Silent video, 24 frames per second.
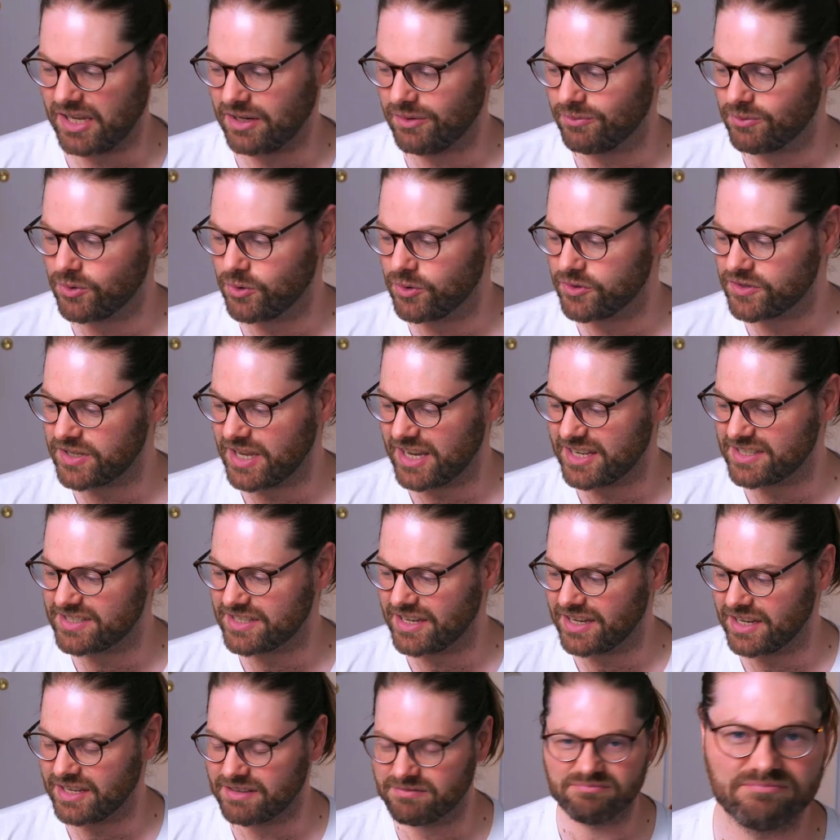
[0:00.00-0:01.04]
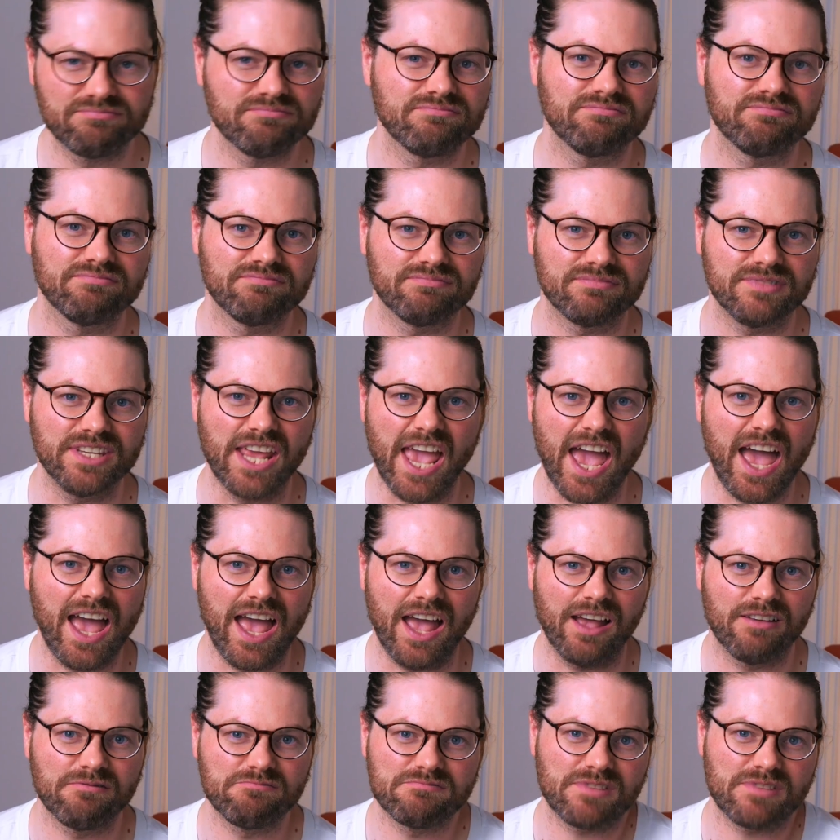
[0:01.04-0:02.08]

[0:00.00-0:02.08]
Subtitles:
And of course I said, yeah.